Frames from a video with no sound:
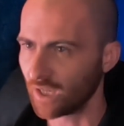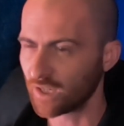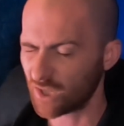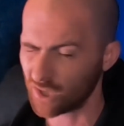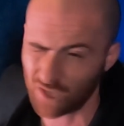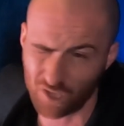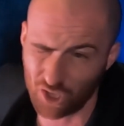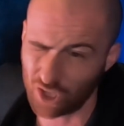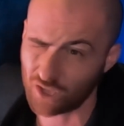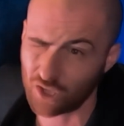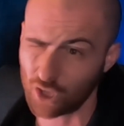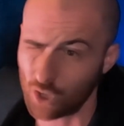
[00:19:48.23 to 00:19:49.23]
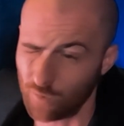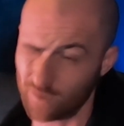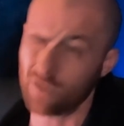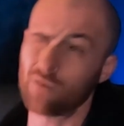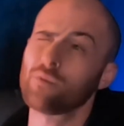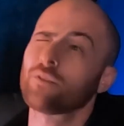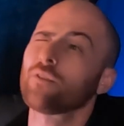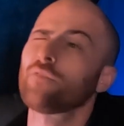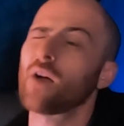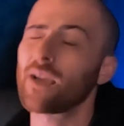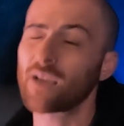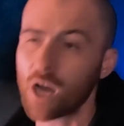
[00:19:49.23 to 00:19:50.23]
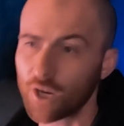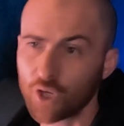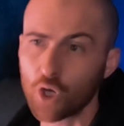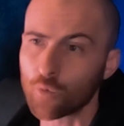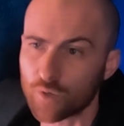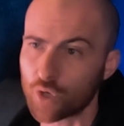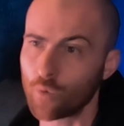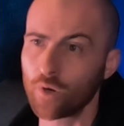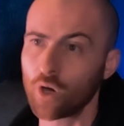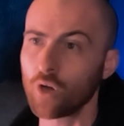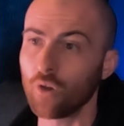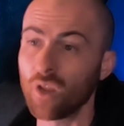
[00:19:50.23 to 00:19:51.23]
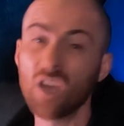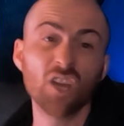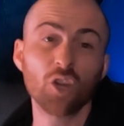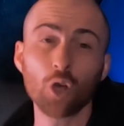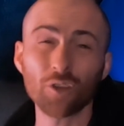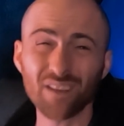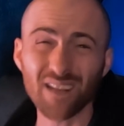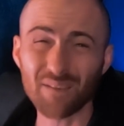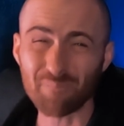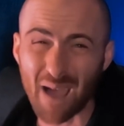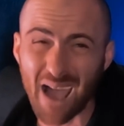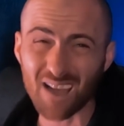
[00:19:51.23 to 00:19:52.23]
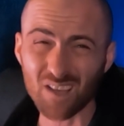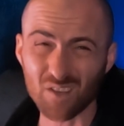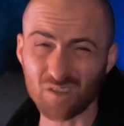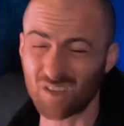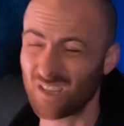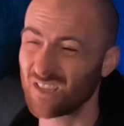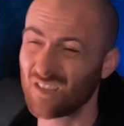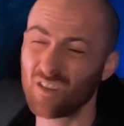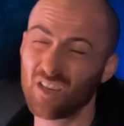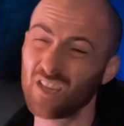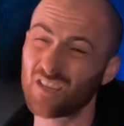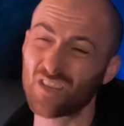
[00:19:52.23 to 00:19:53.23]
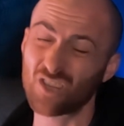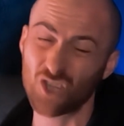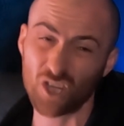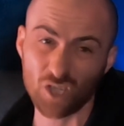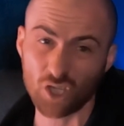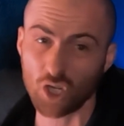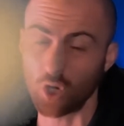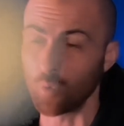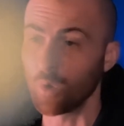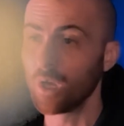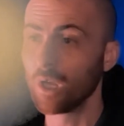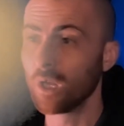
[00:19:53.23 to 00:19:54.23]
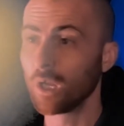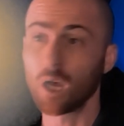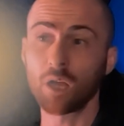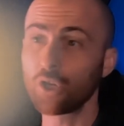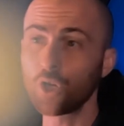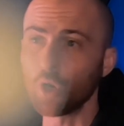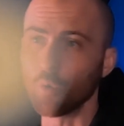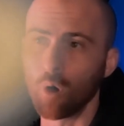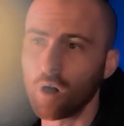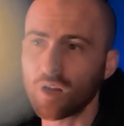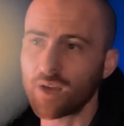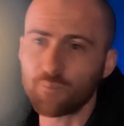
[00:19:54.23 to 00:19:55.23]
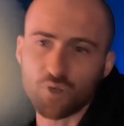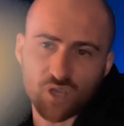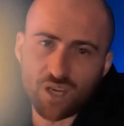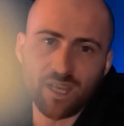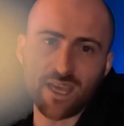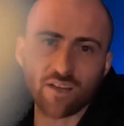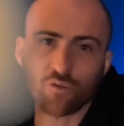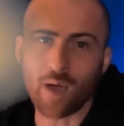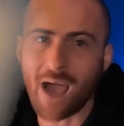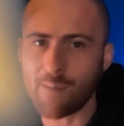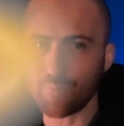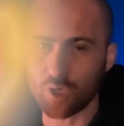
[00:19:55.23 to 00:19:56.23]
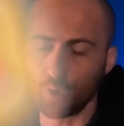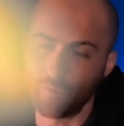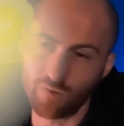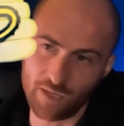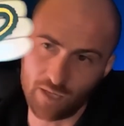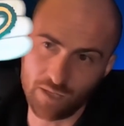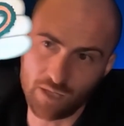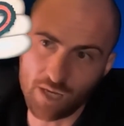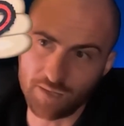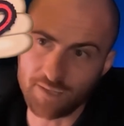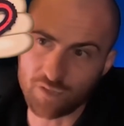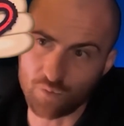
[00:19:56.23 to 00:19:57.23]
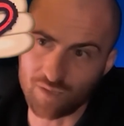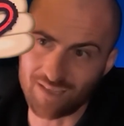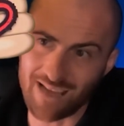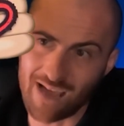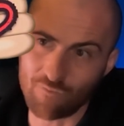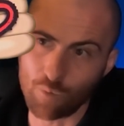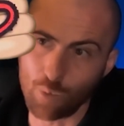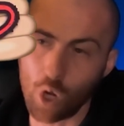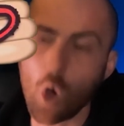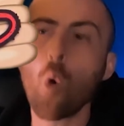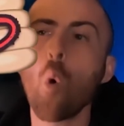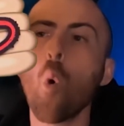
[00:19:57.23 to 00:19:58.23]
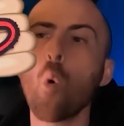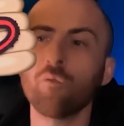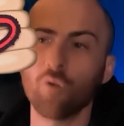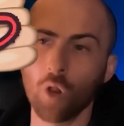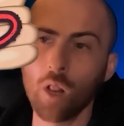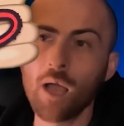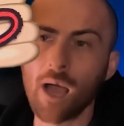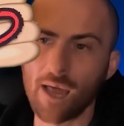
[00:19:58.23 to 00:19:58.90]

It's just a shit show. It's like, what the fuck? I can't hear what's going on. Not that it matters. It's a shit show. You know what? I'm just going to get to it. Absolute fucking dud. This was terrible. Awful.